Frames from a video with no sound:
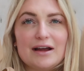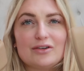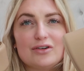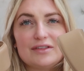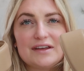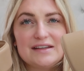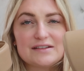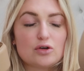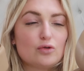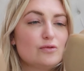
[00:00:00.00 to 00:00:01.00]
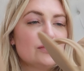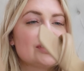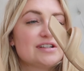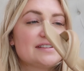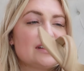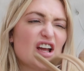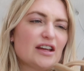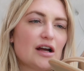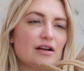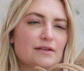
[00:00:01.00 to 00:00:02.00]
I got these gorgeous
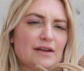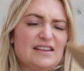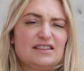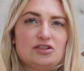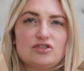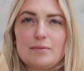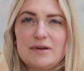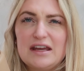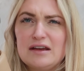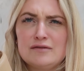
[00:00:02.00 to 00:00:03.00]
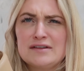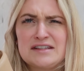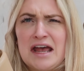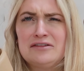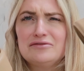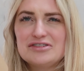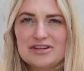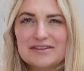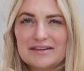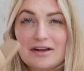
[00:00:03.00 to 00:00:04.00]
like I guess strappy heeled sandal
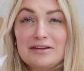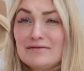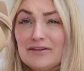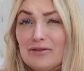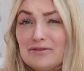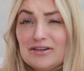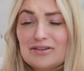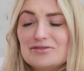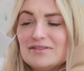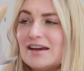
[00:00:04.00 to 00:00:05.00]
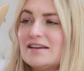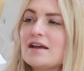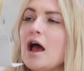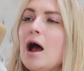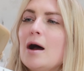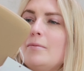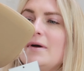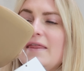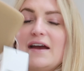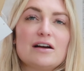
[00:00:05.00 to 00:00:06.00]
shoes I don't even know what you call these
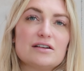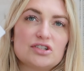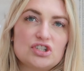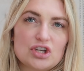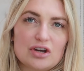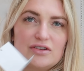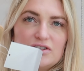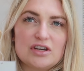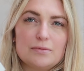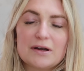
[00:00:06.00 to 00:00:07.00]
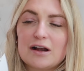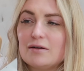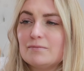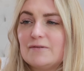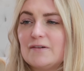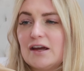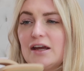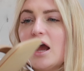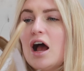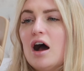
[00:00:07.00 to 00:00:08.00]
but they are so super
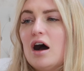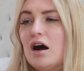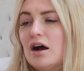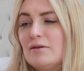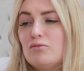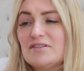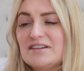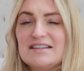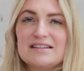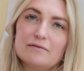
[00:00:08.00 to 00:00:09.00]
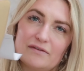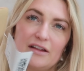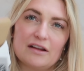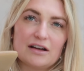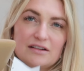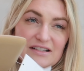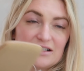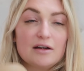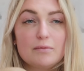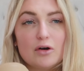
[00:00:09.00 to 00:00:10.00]
comfy I wanted something that I could
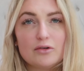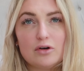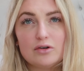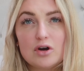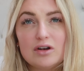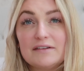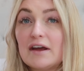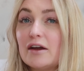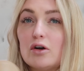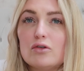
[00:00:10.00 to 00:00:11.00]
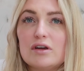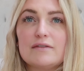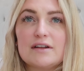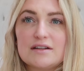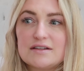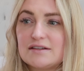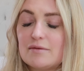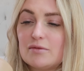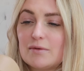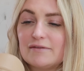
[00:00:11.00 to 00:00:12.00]
slip on on holiday or even in the
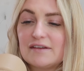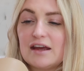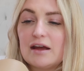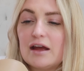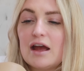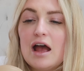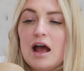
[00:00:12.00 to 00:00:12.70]
summer months here